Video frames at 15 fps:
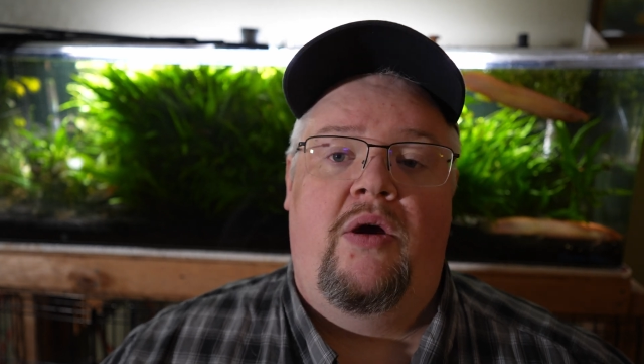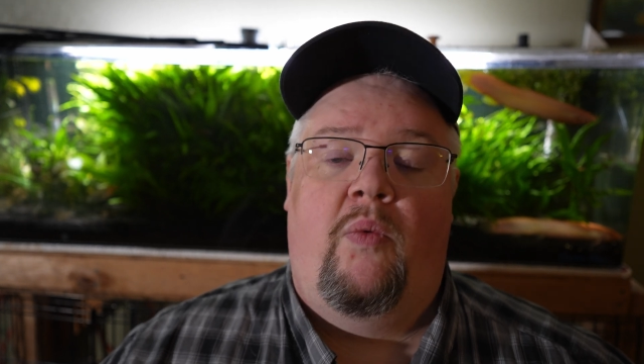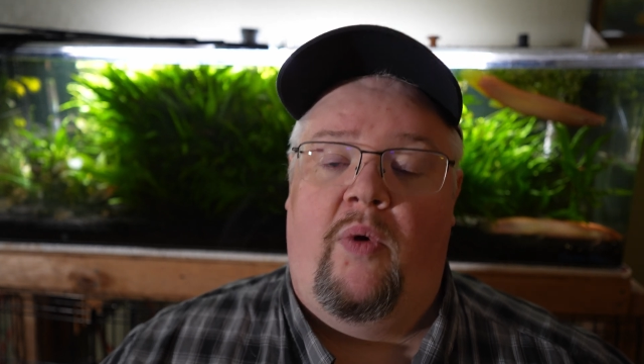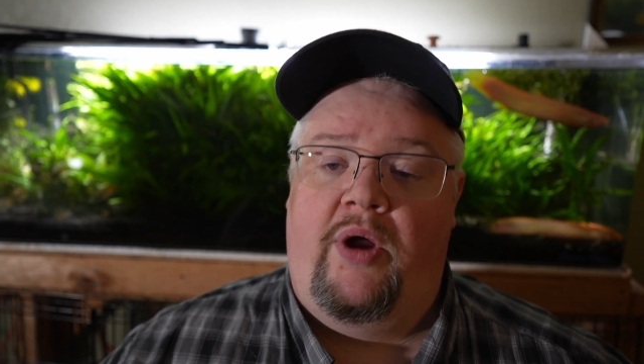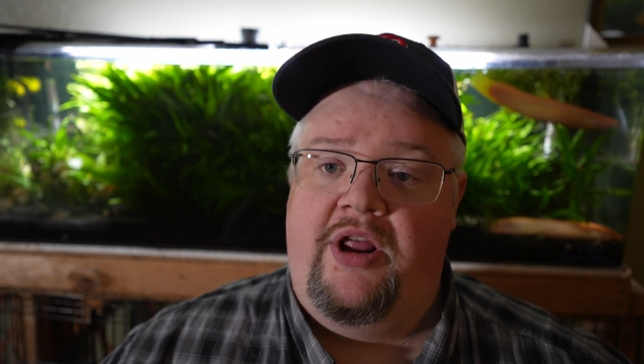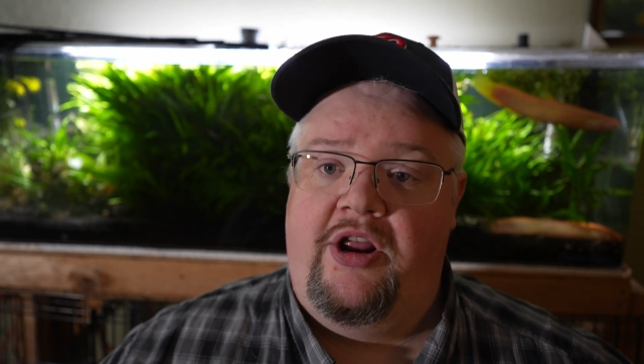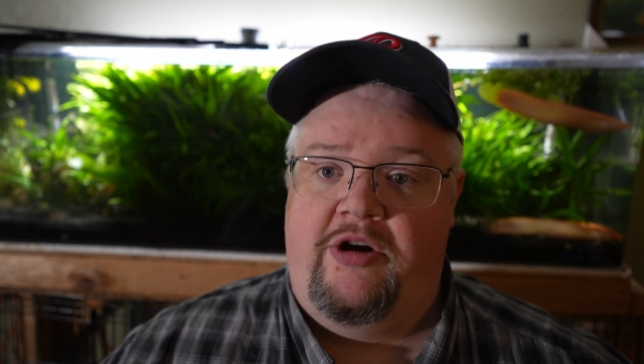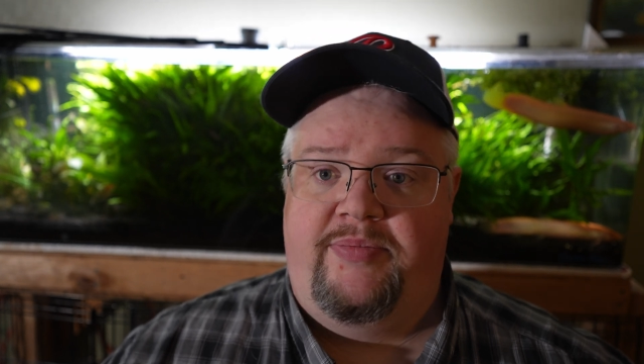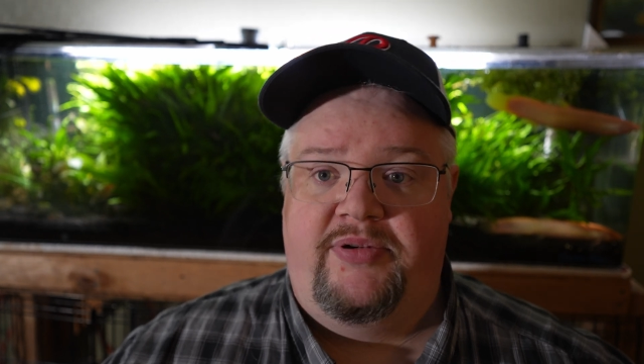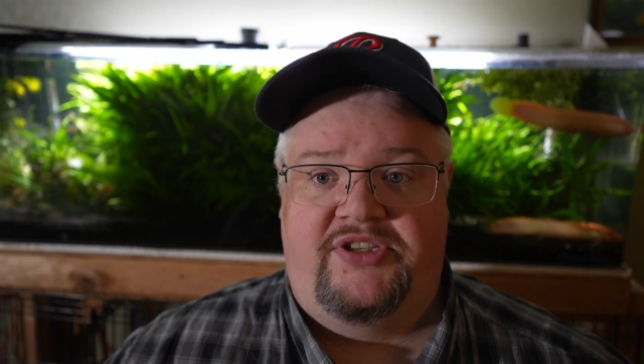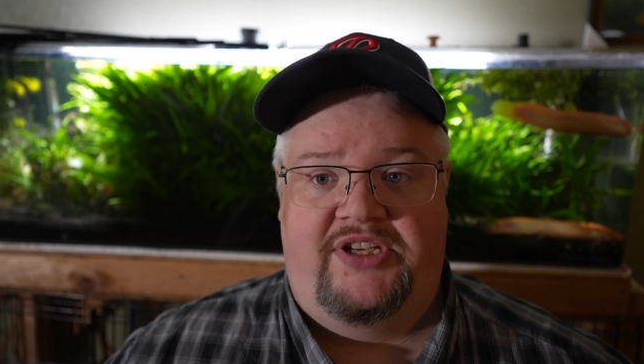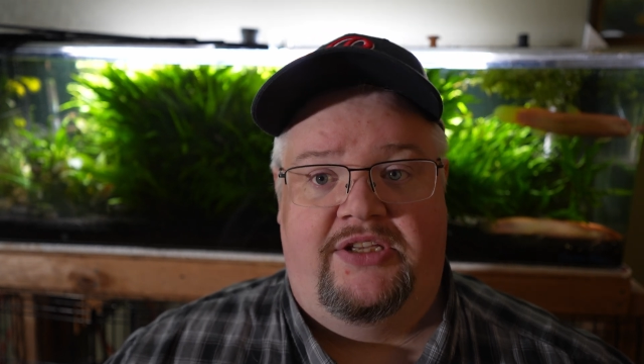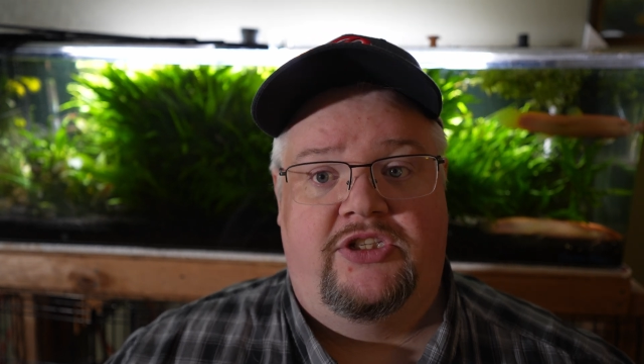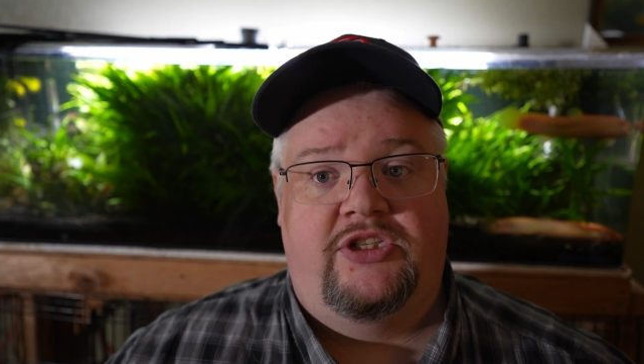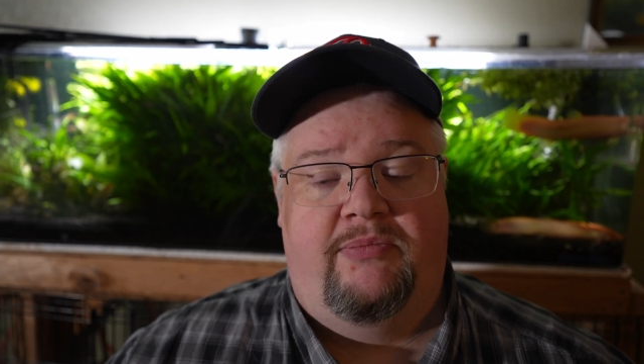
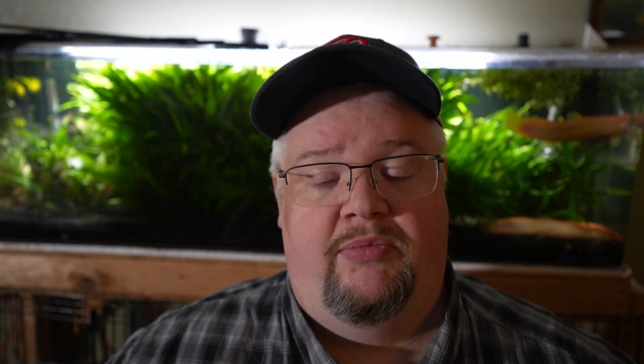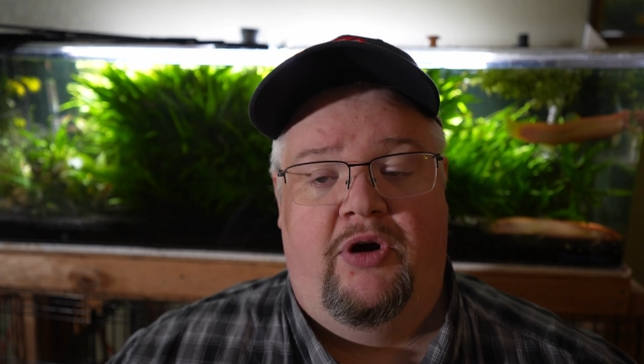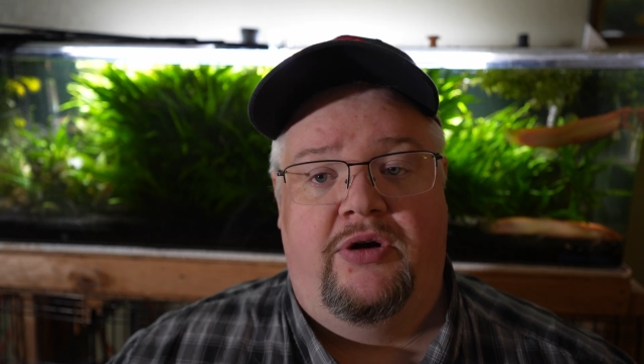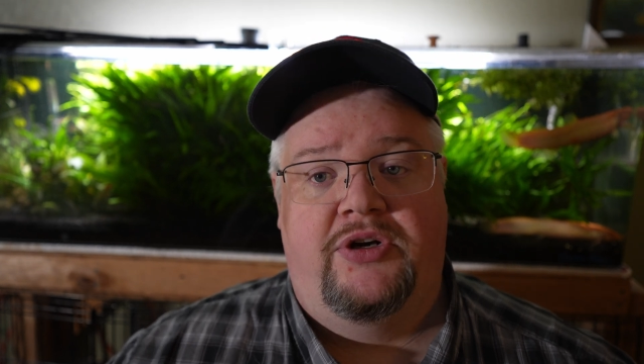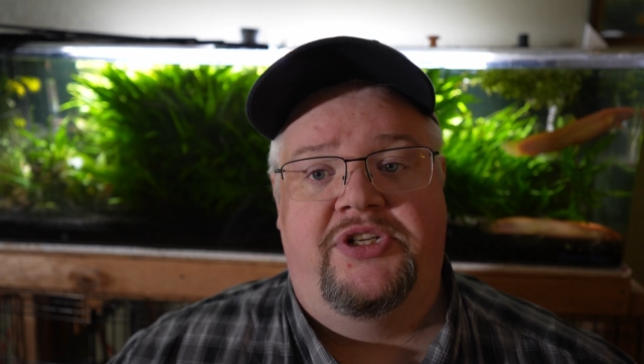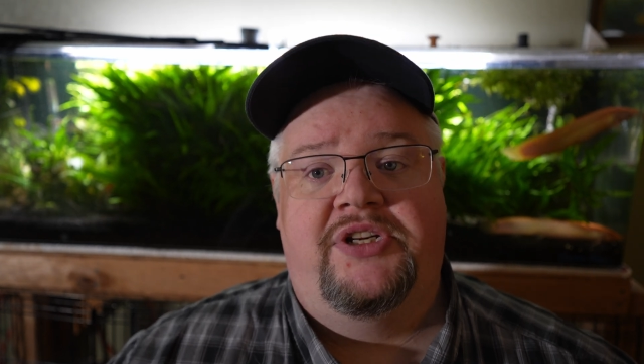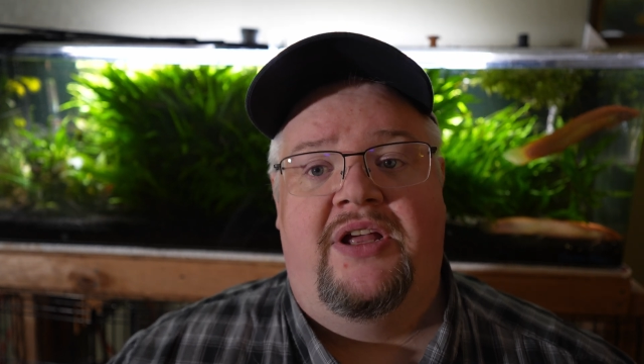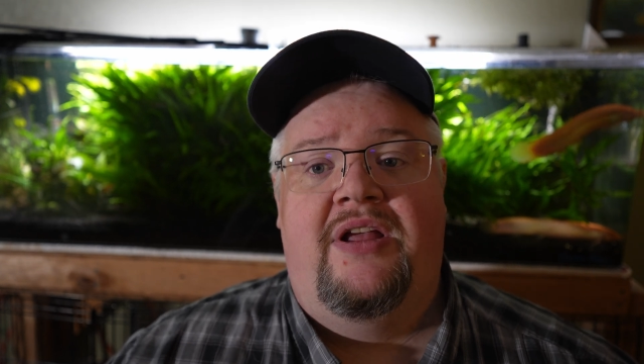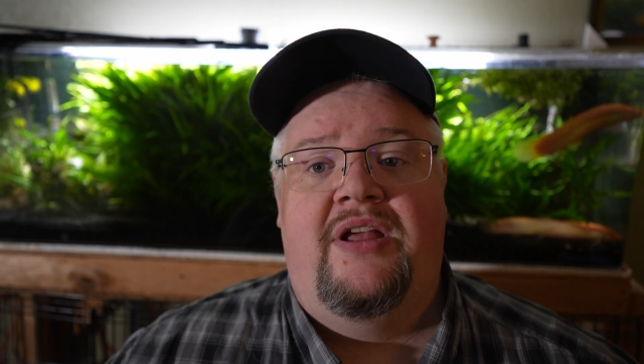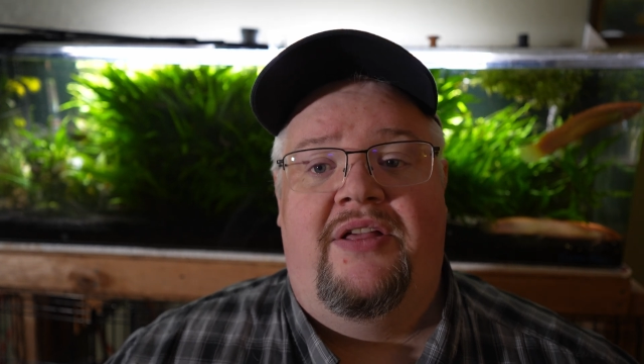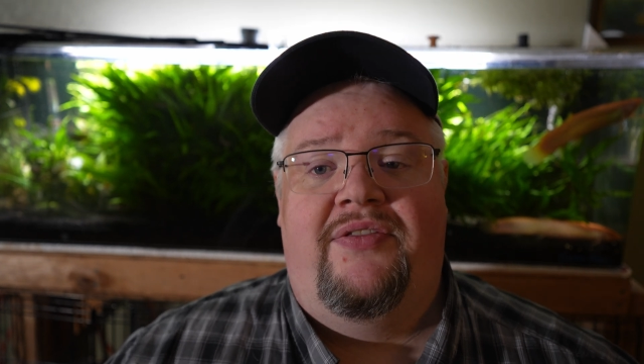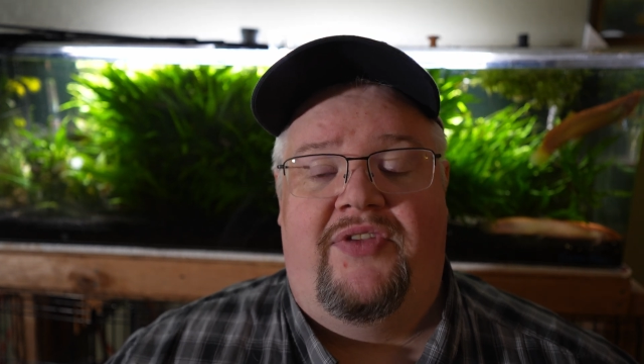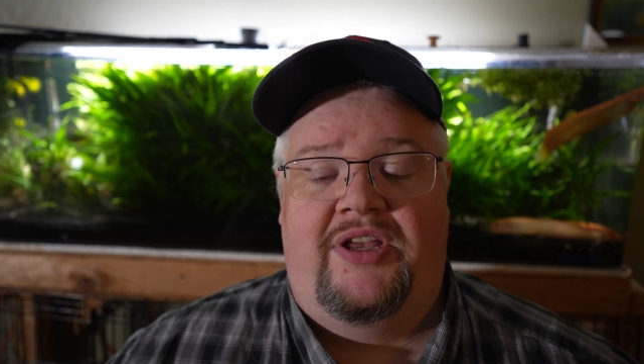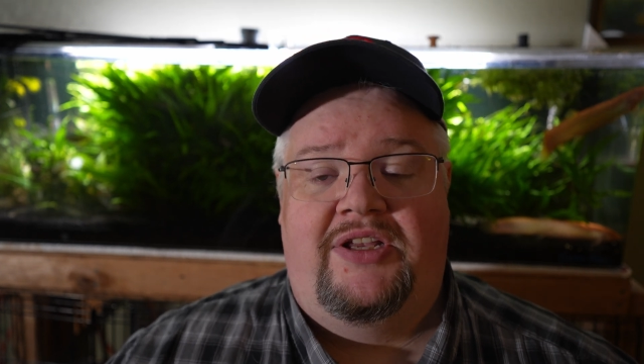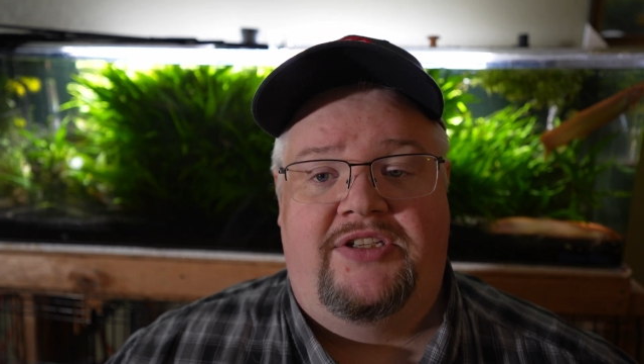100% submerged
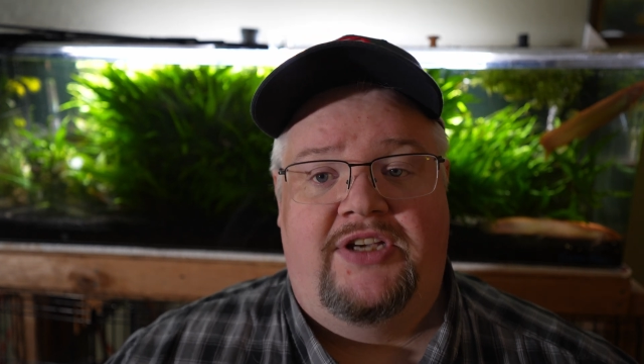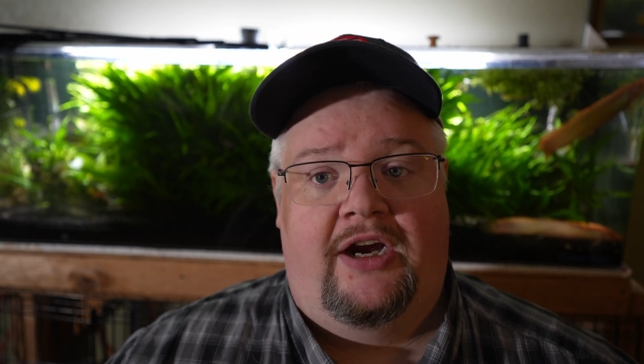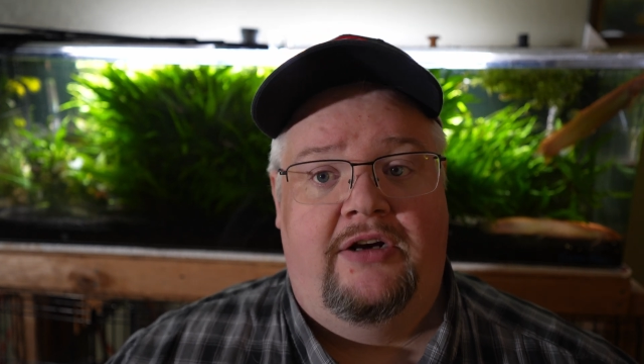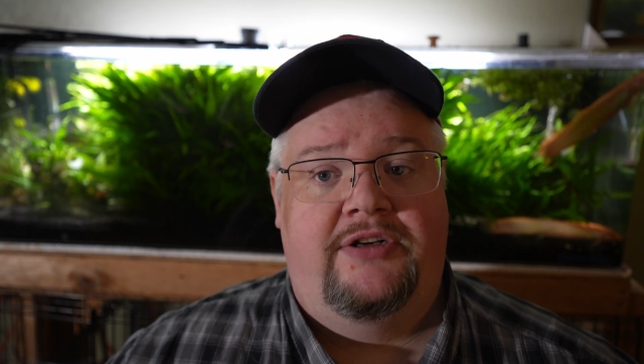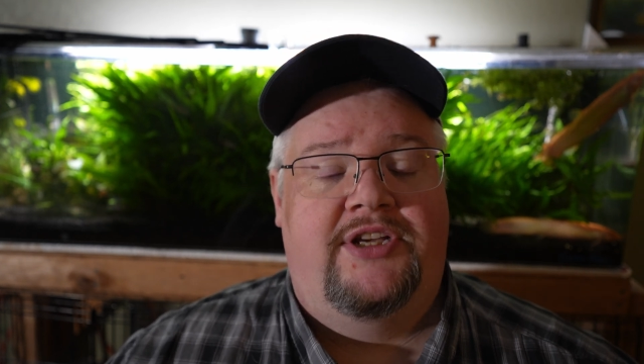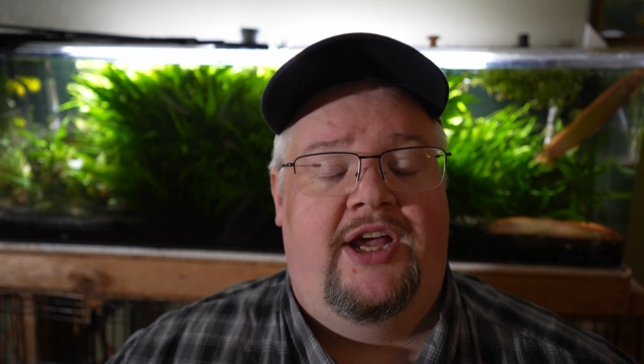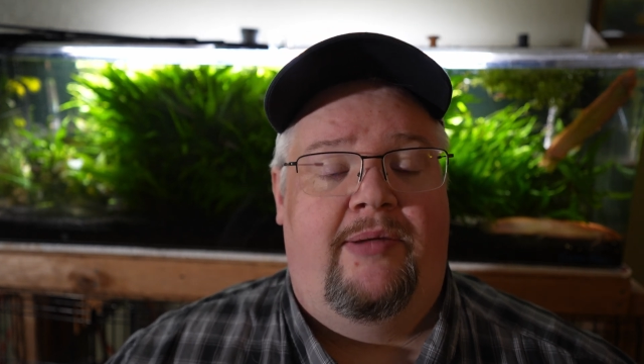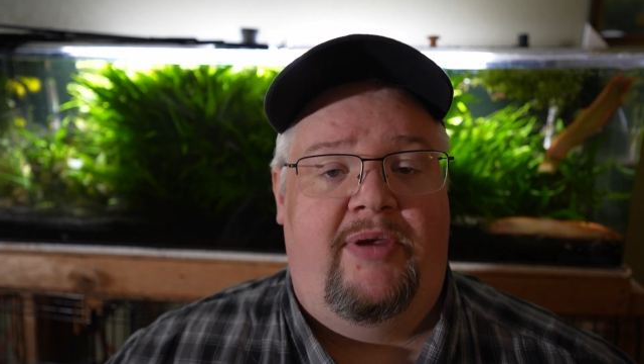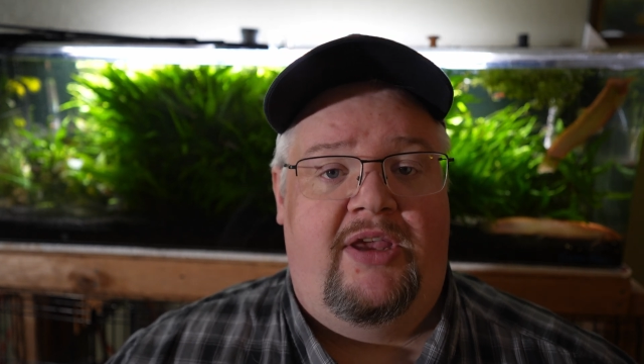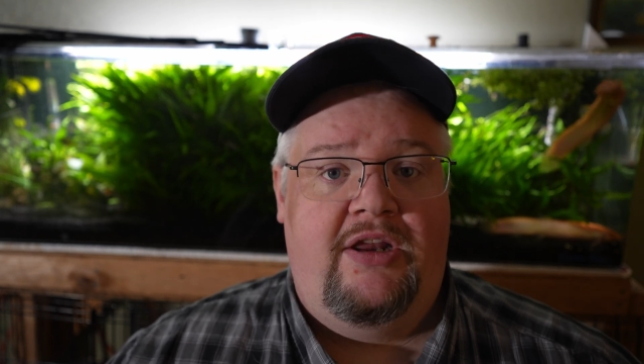the entire time